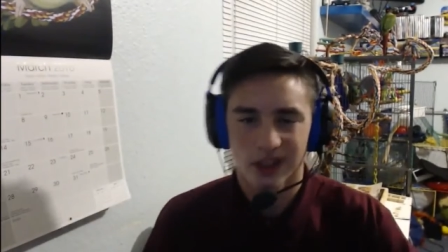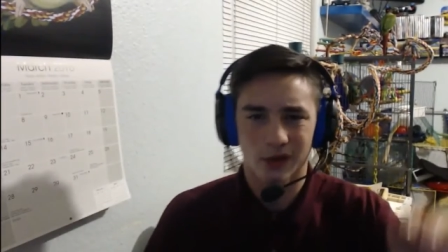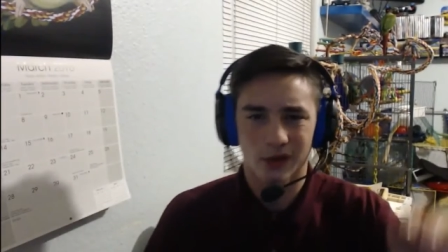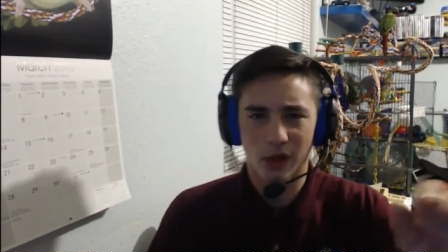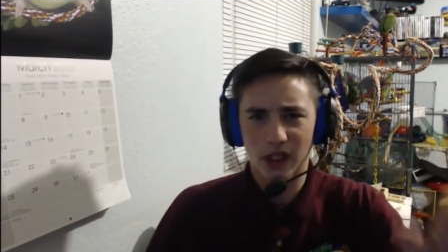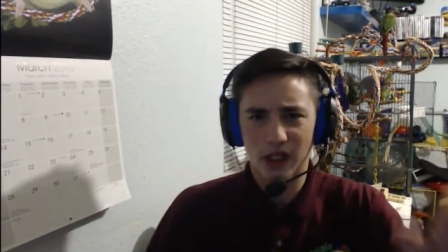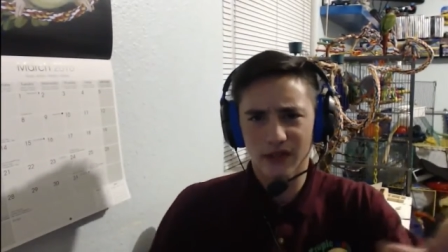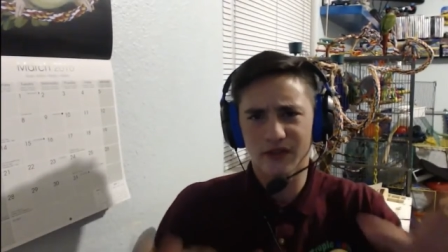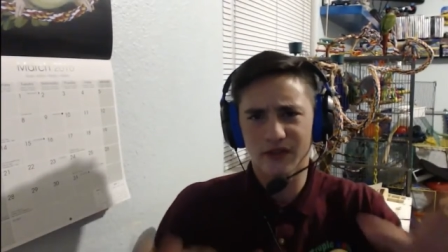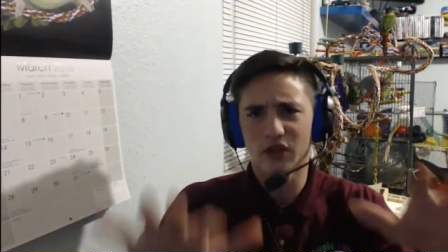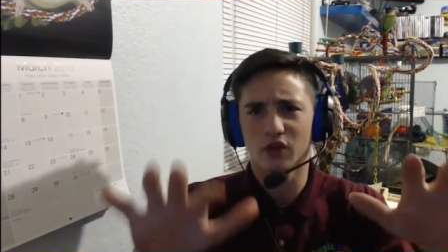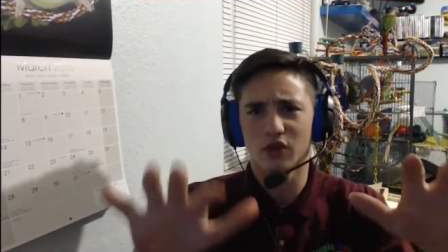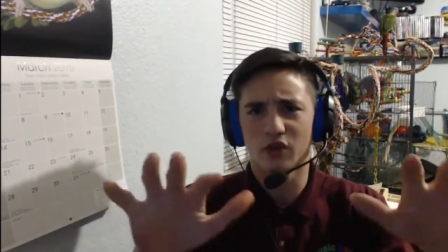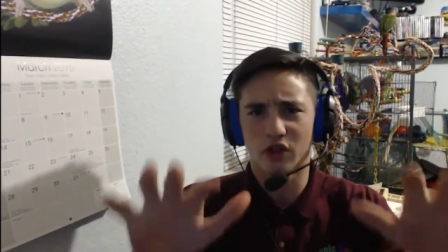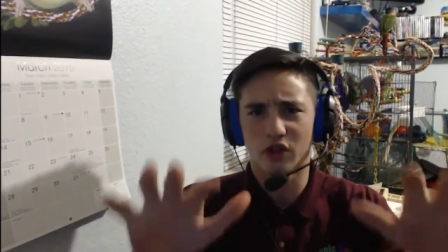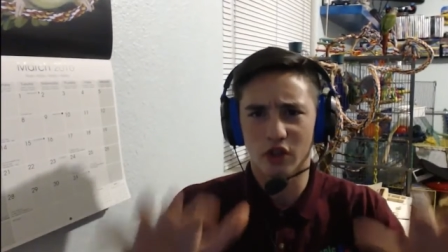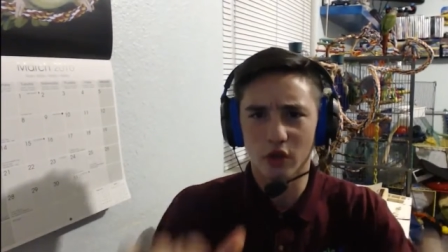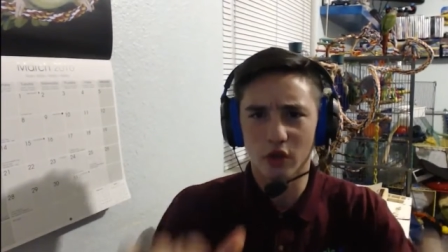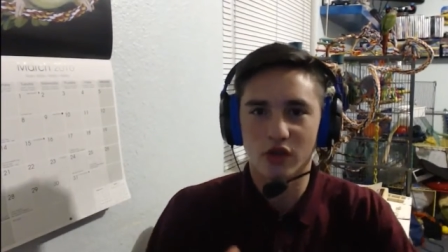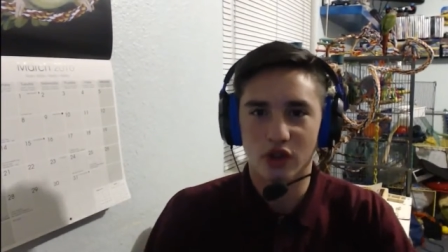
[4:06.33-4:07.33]
So all of you
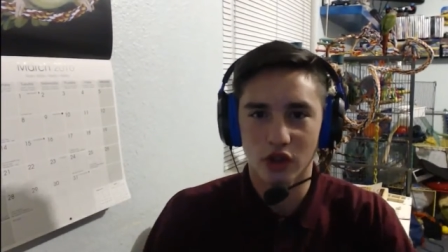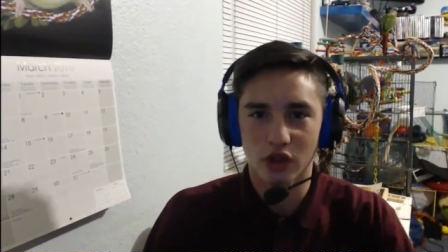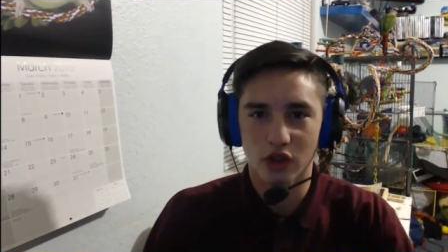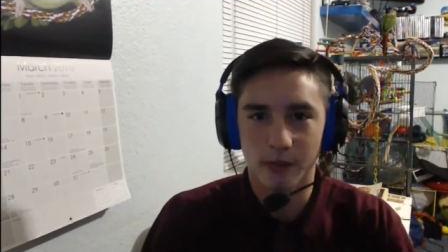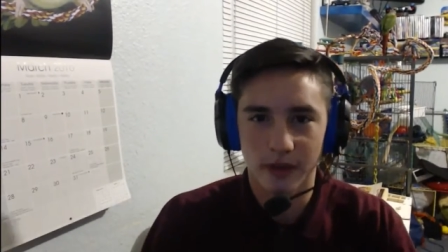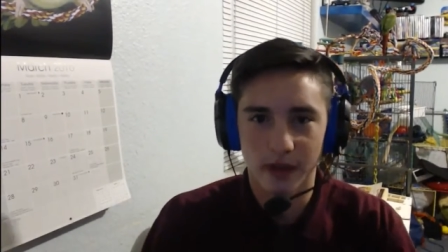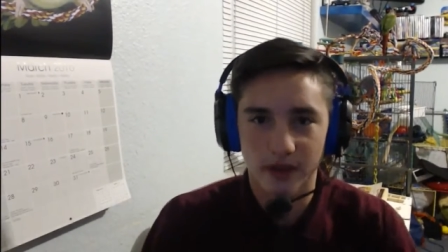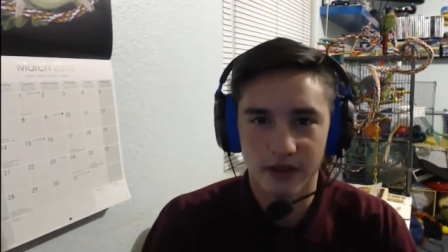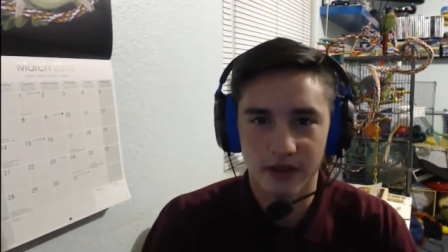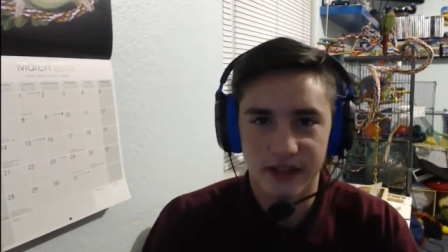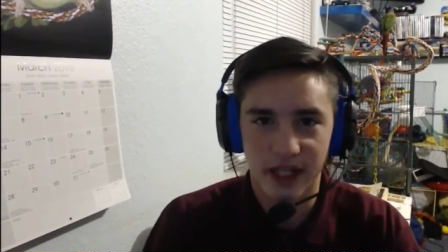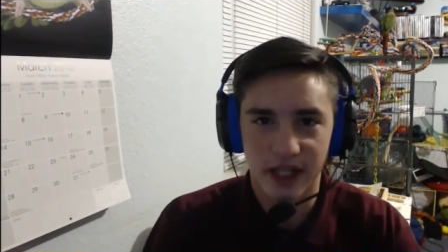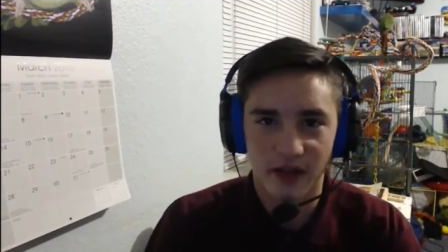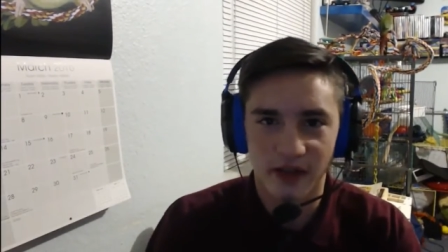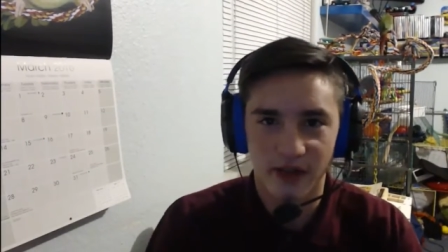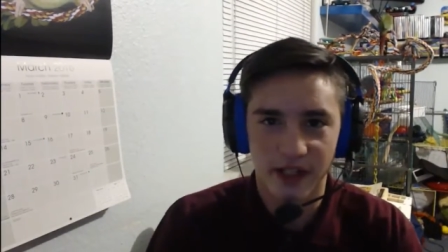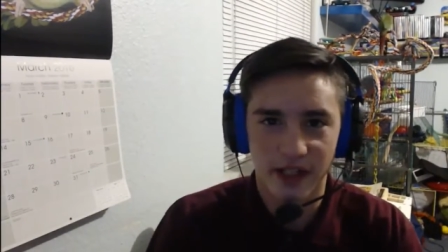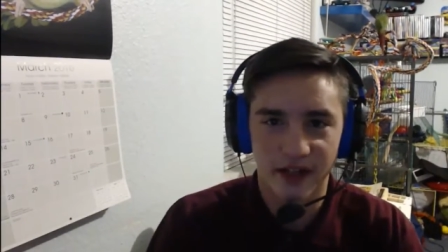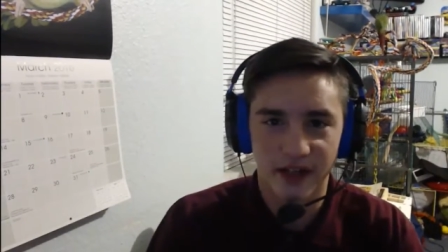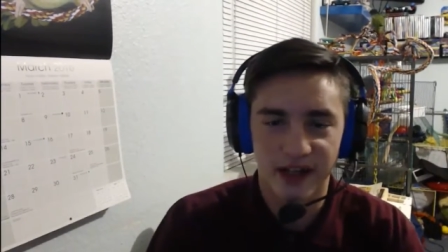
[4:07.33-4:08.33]
YouTubers
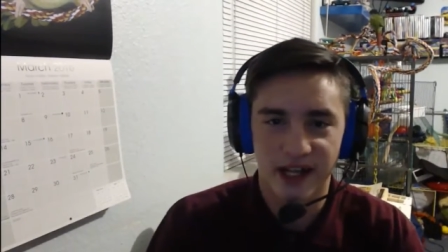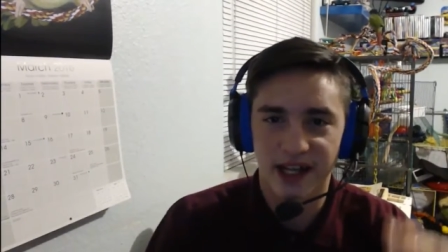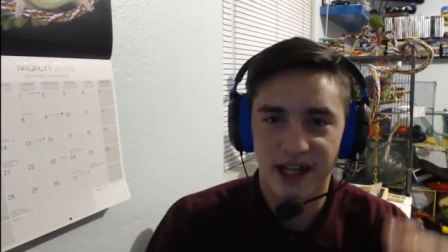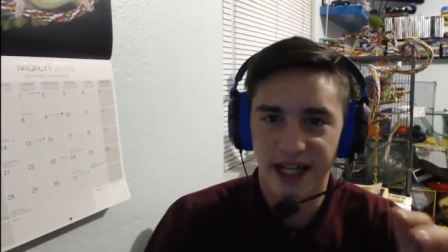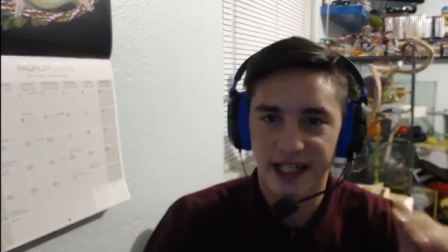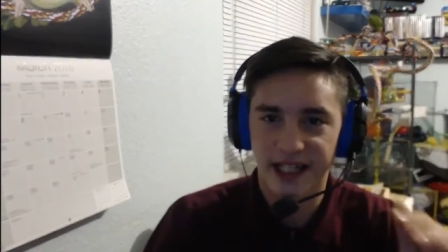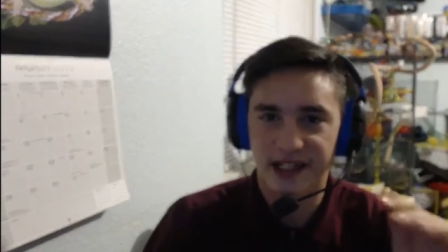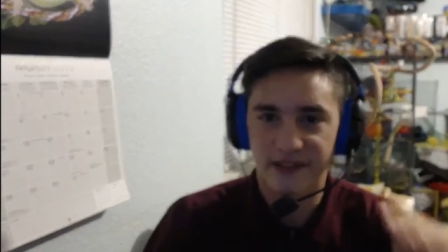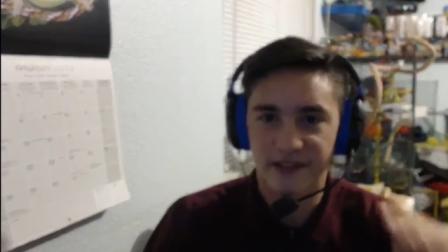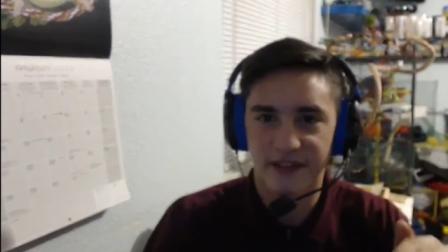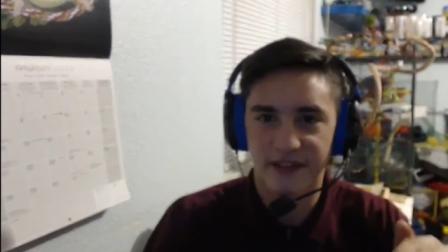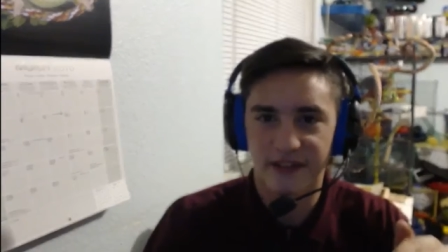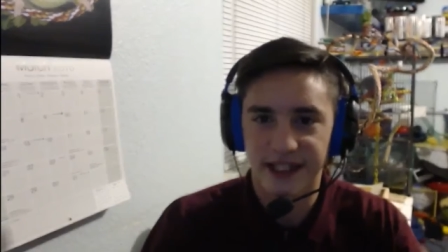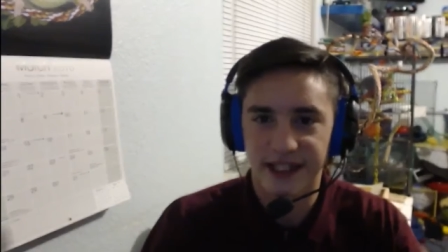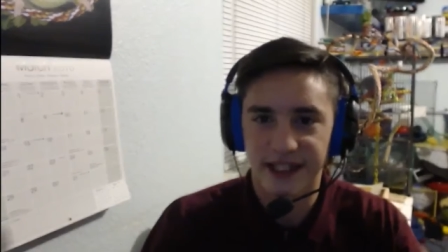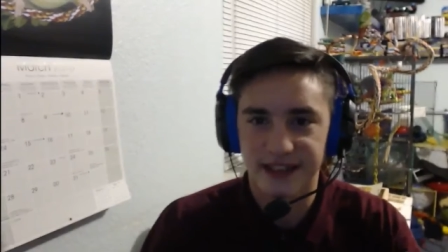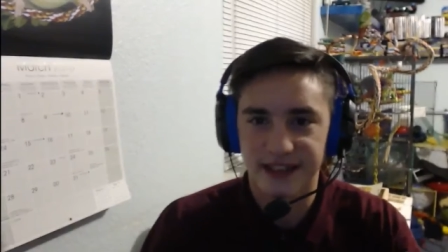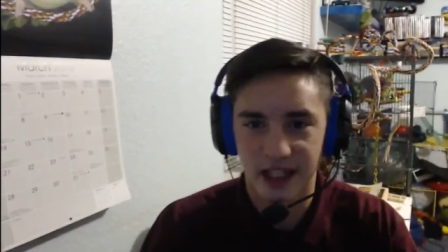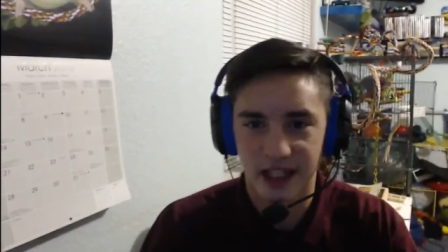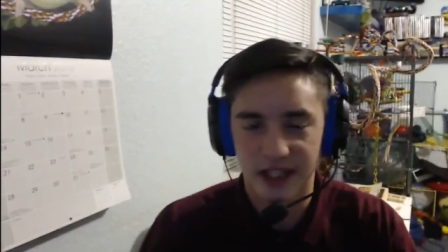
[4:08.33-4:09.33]
out there that like the
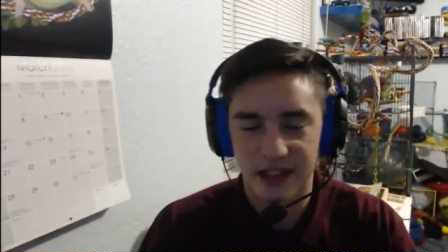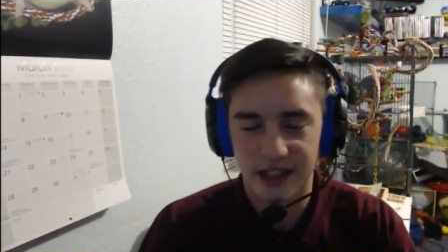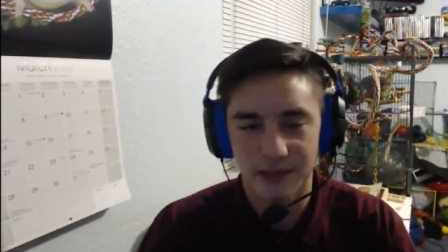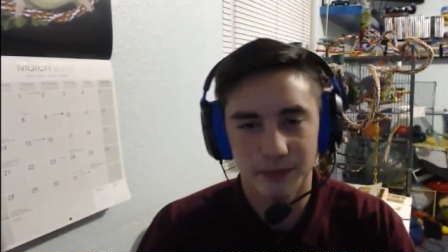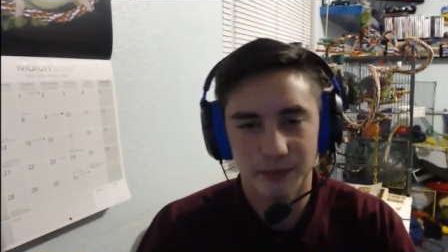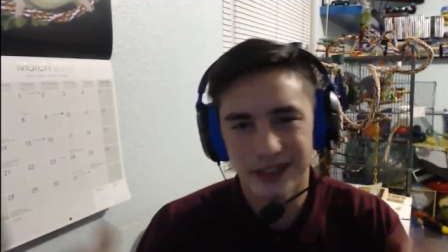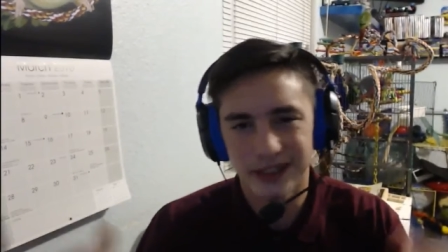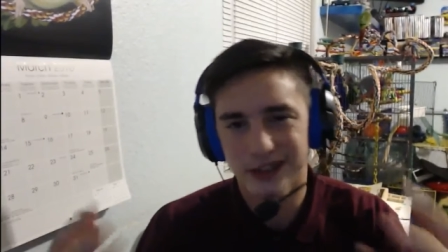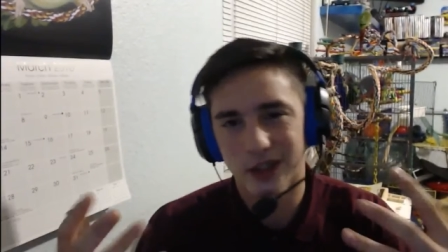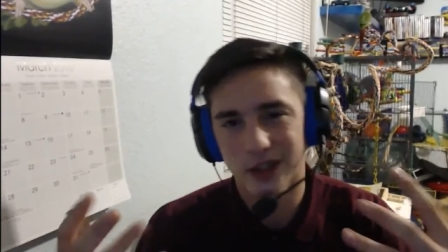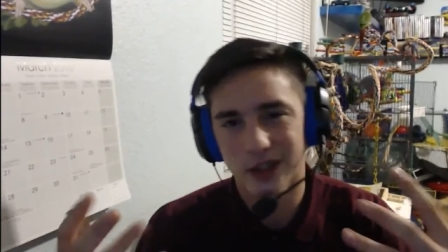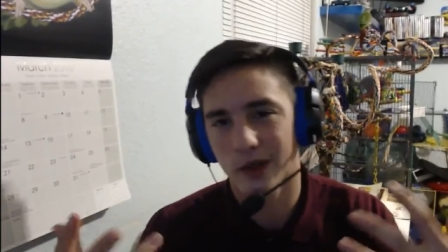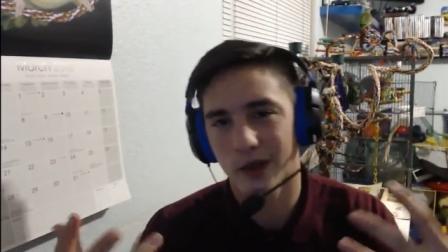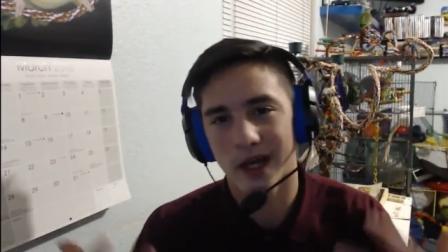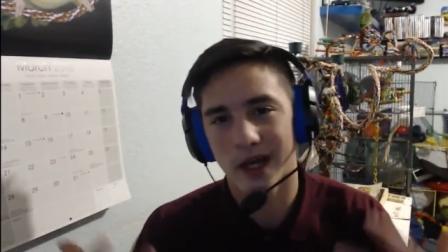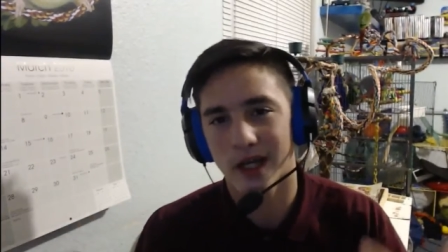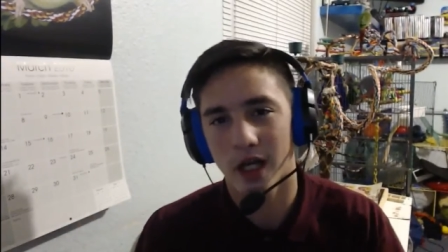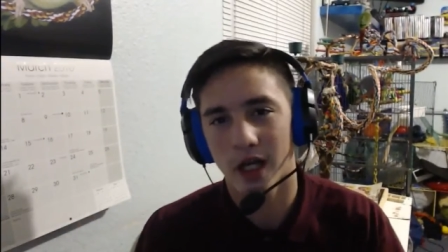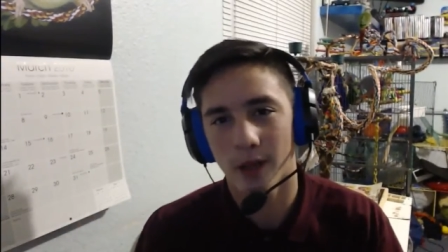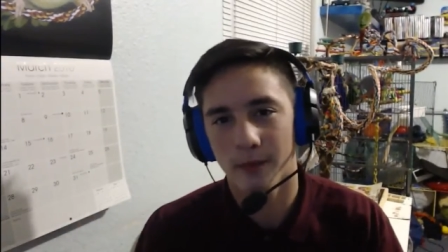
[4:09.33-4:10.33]
Phoenix Suns, please
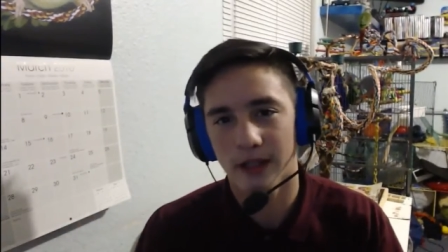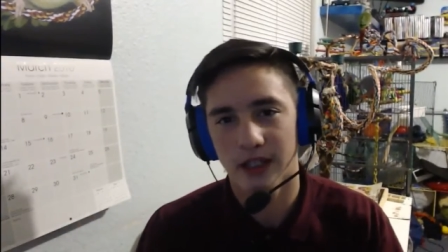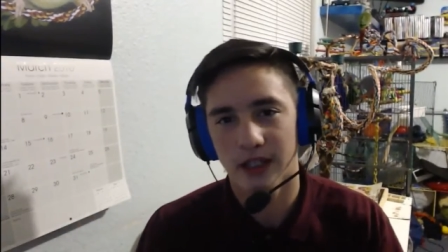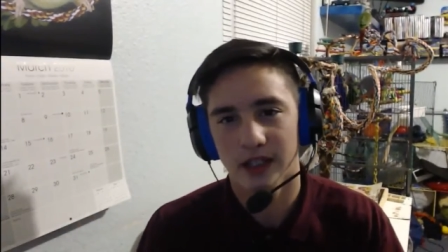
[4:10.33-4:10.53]
don't hate on